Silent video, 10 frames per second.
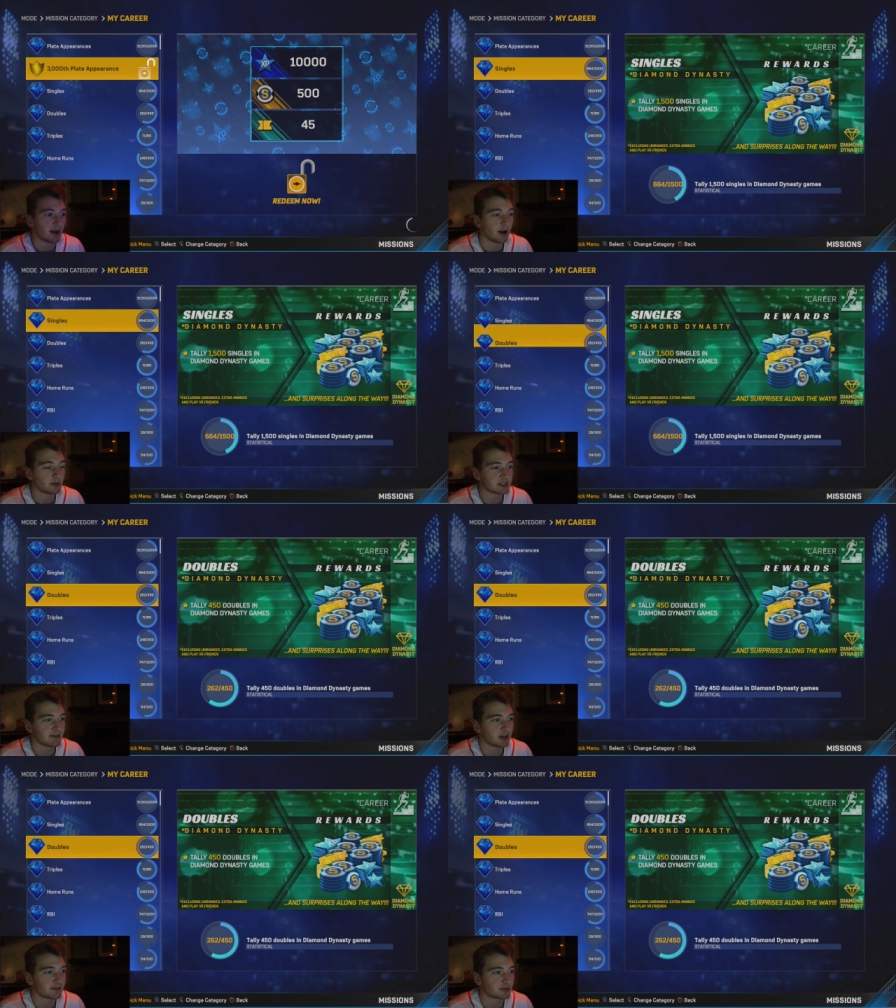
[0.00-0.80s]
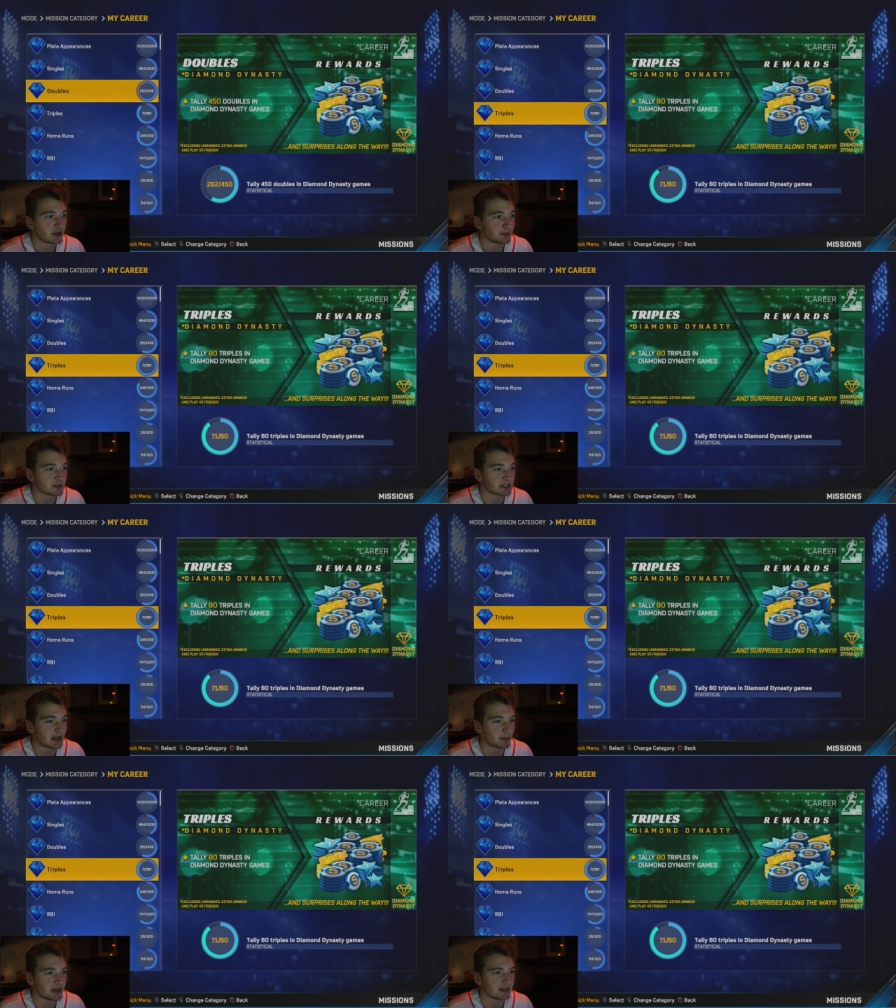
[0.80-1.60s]
I almost have enough triples to
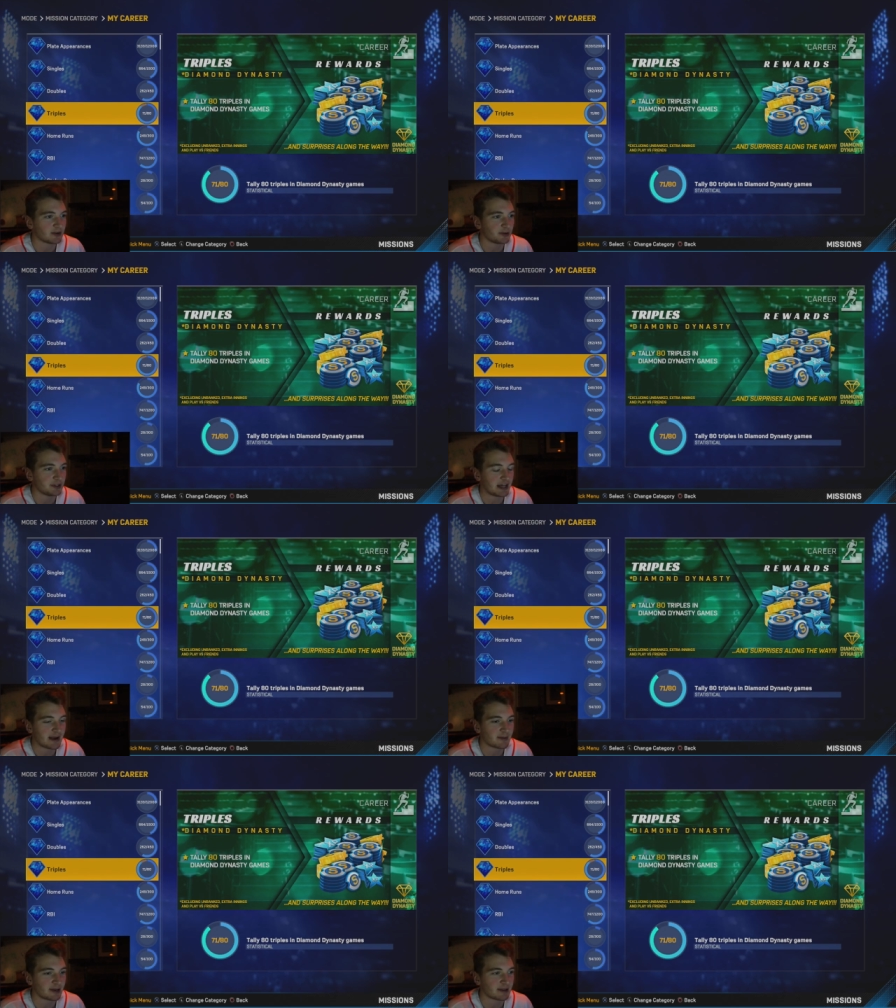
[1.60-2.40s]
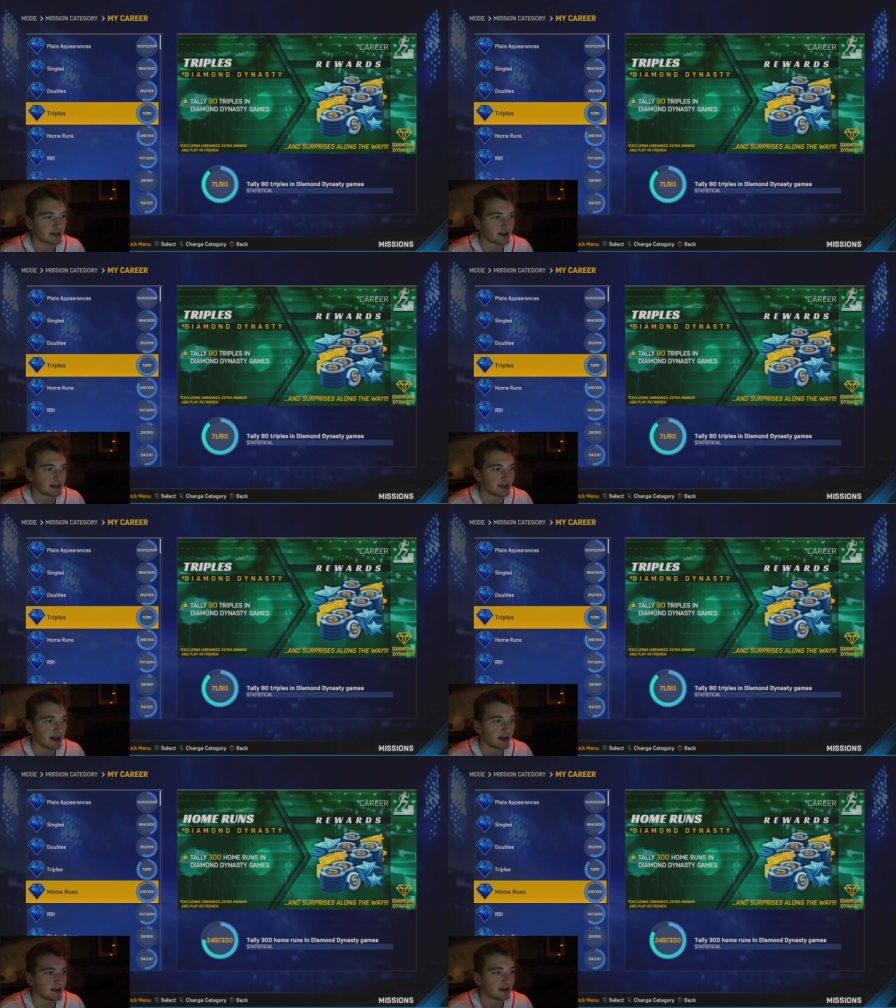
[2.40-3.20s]
complete the whole diamond thing on
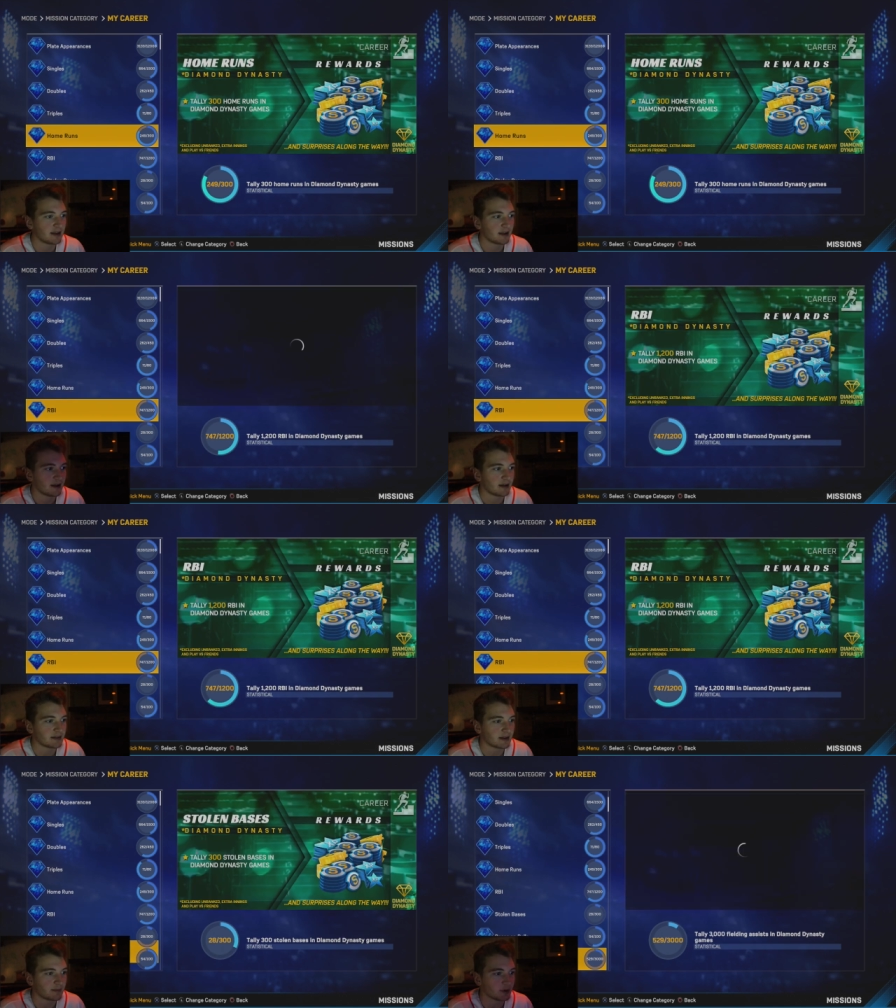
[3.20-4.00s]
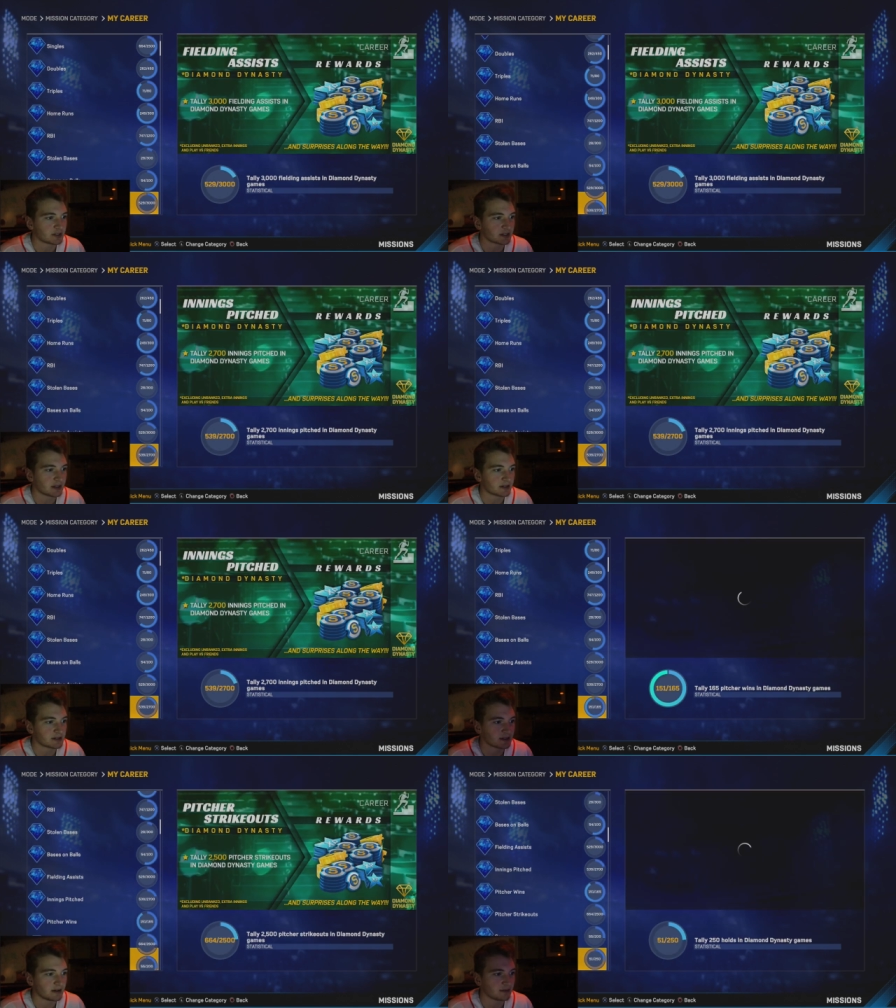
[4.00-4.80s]
that and then a bunch of other
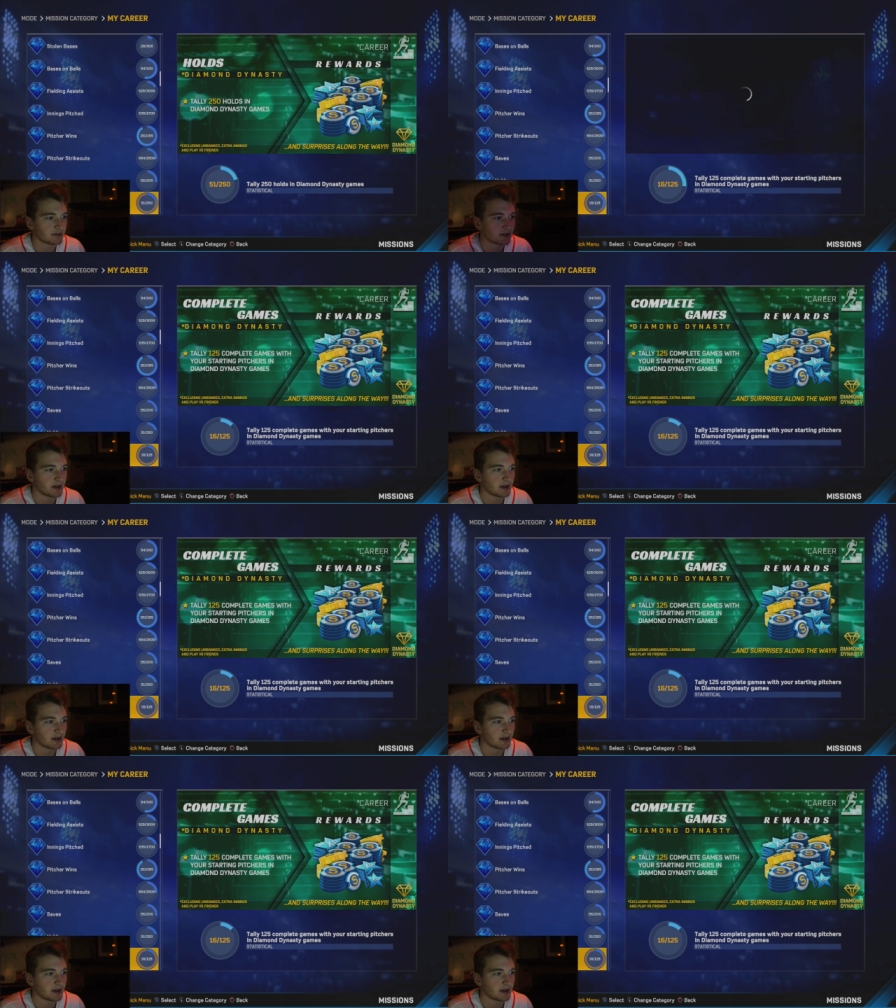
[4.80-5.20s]
stuff.